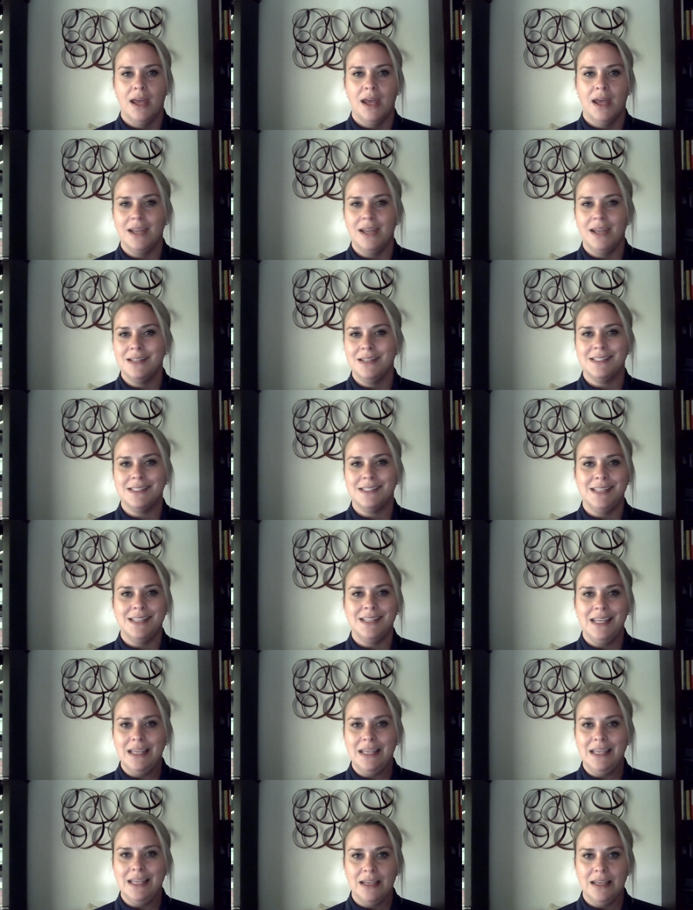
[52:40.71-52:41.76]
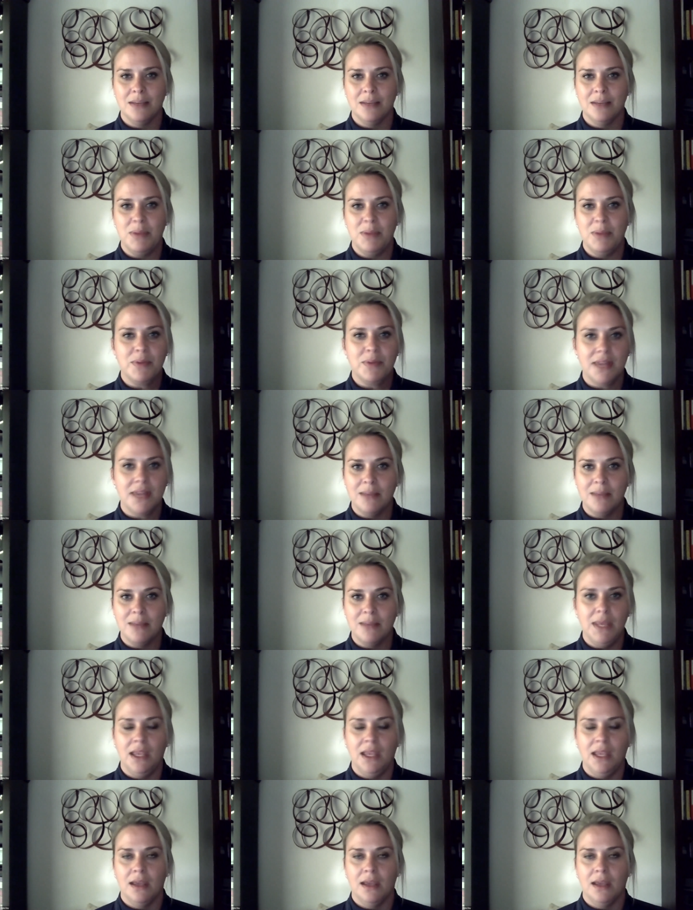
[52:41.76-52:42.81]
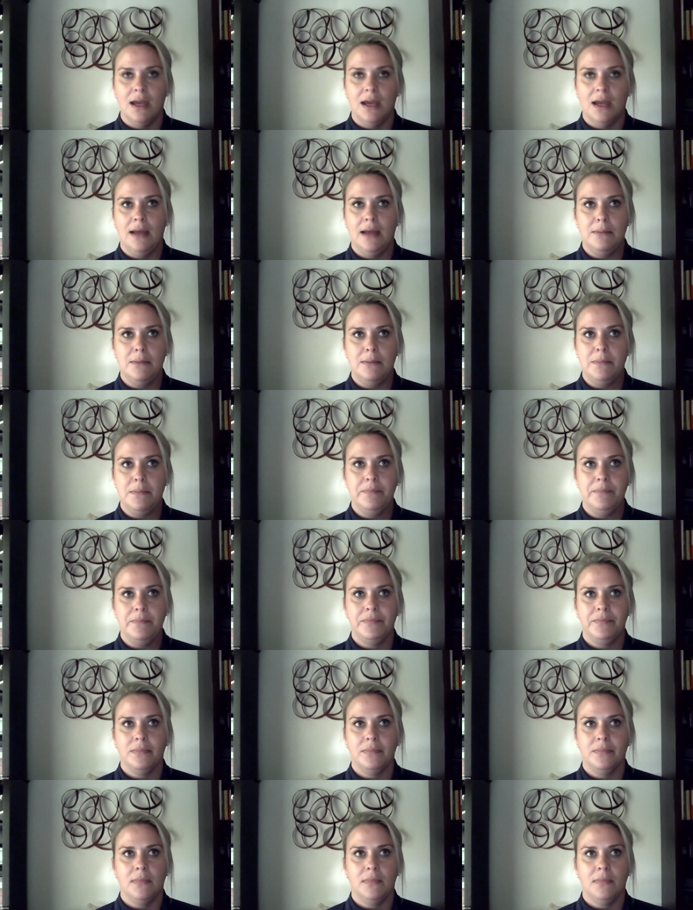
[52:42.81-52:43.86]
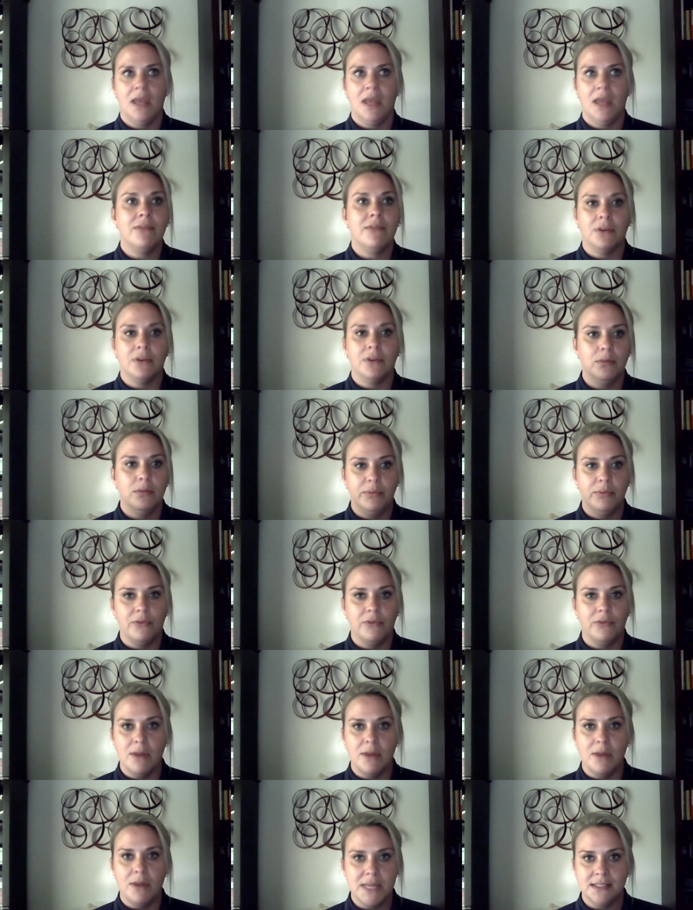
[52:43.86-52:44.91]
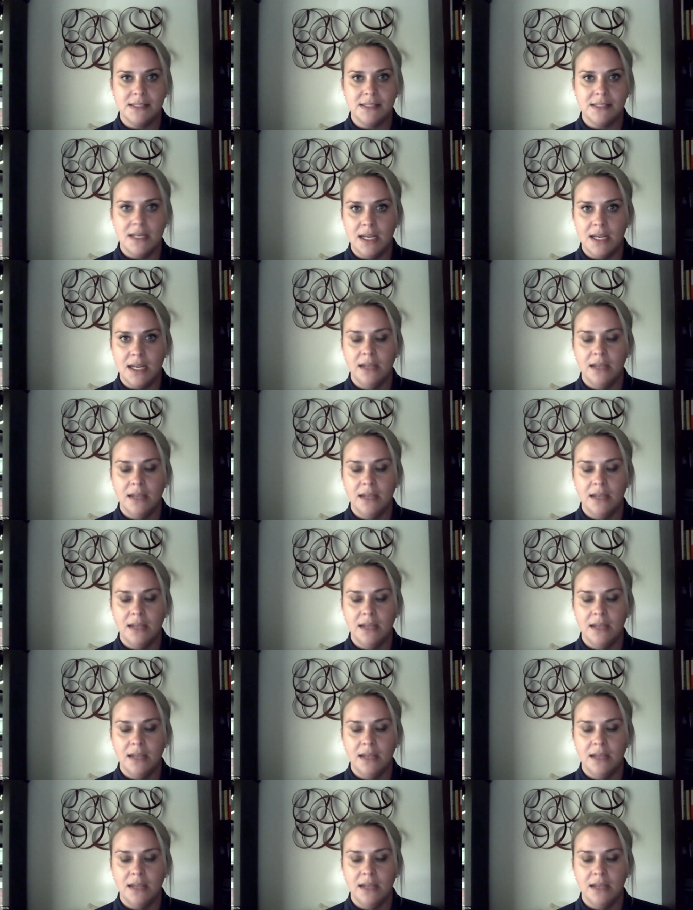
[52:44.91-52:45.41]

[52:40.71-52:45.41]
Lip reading: I didn't see people like me ever before I met Cindy.